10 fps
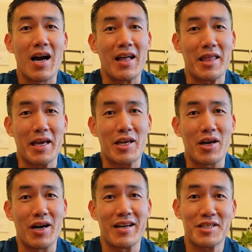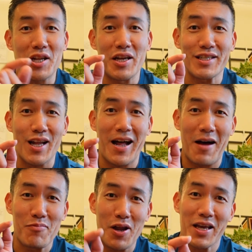I think
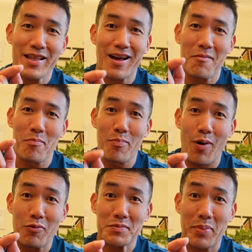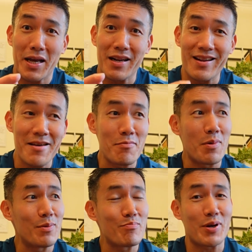I'm lucky that I was bigger than him,